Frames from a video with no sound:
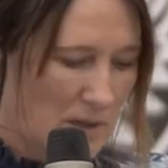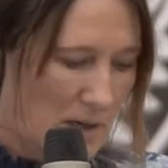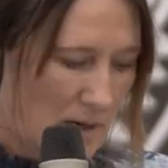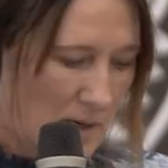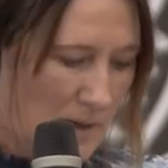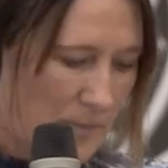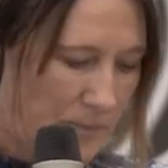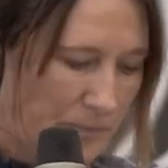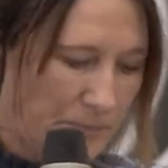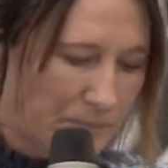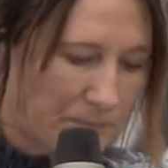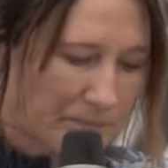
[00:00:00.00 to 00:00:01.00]

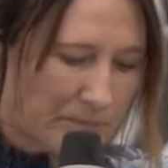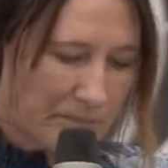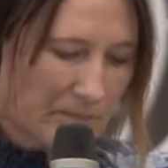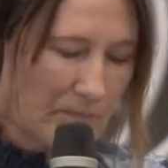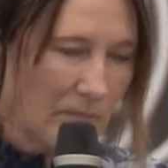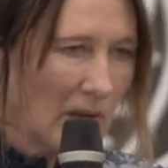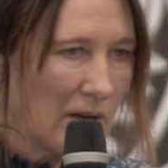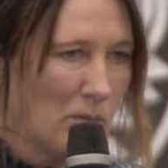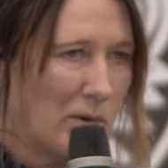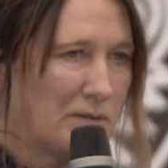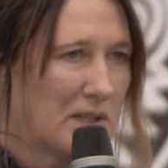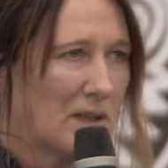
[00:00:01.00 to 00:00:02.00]
And
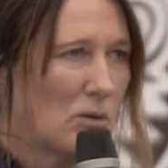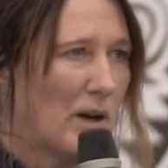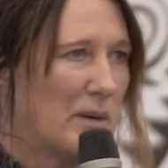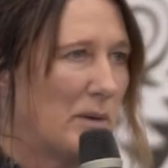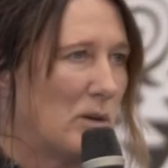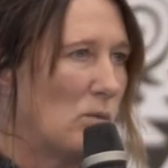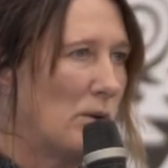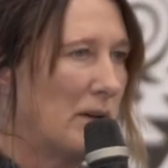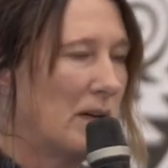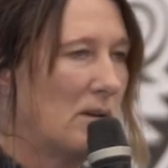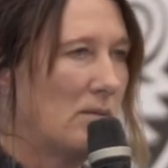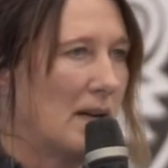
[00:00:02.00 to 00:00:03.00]
we've done quite a bit of
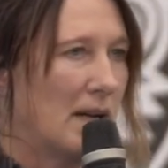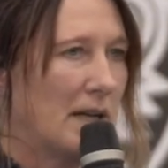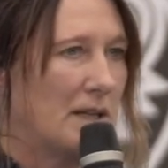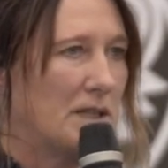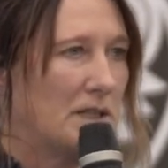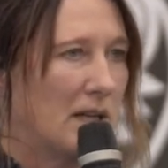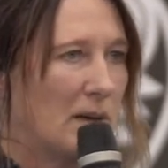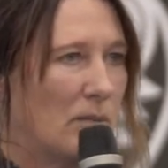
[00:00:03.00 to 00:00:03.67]
work around